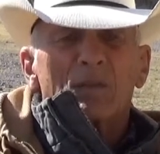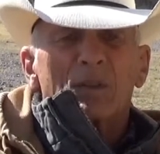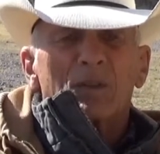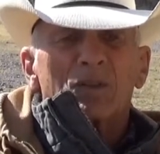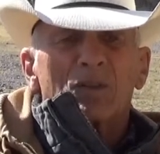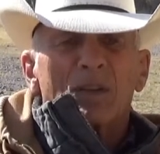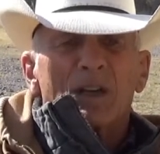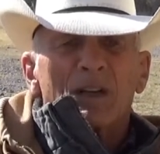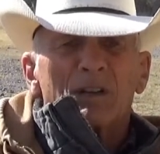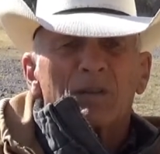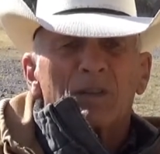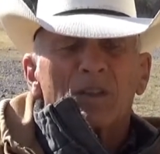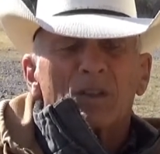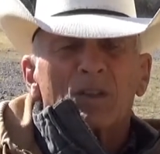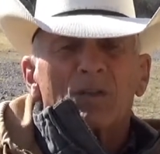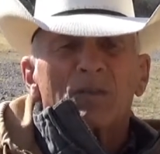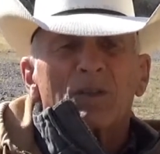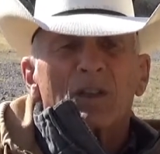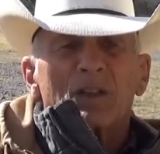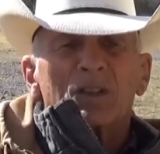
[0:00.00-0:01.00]
We tried
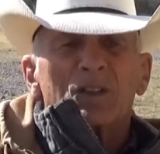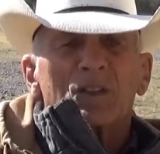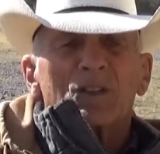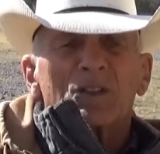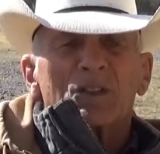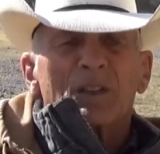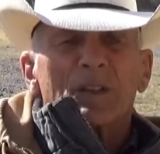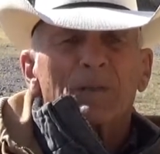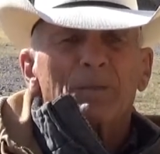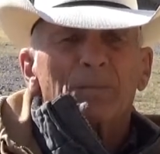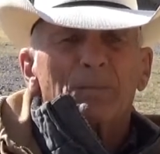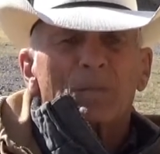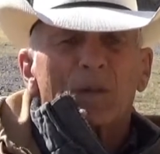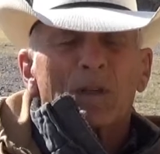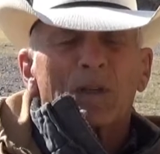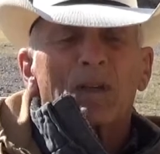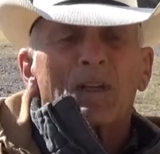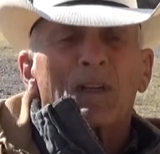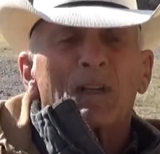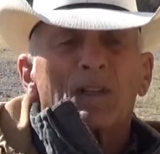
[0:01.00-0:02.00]
deer fences, and
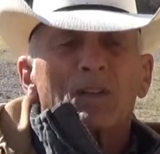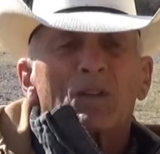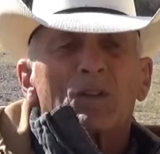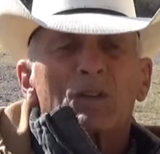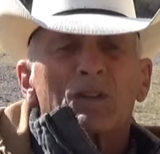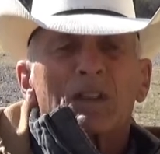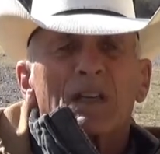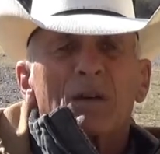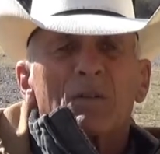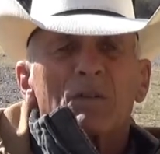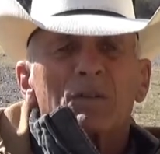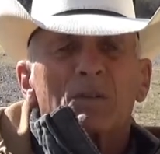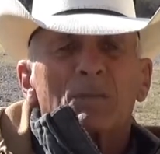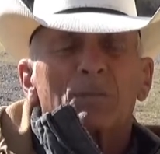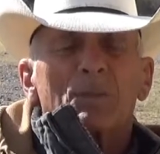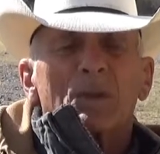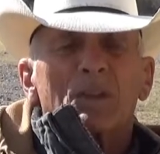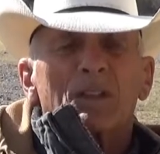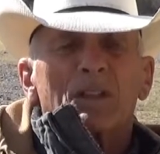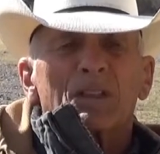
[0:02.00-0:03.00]
of course that was a
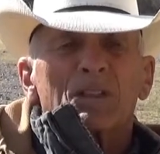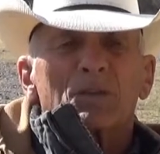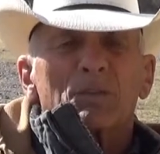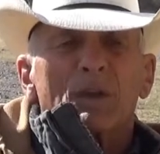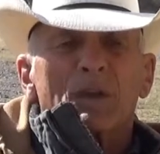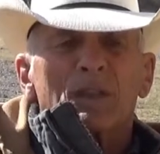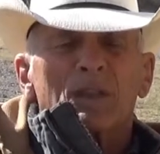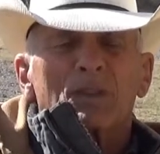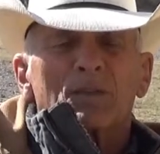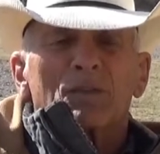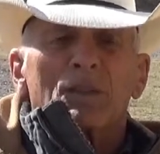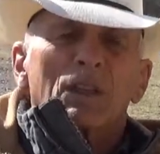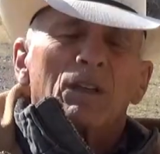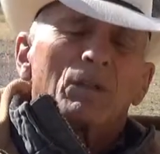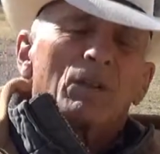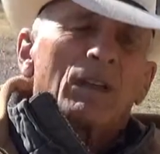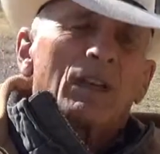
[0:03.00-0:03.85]
pretty expensive thing.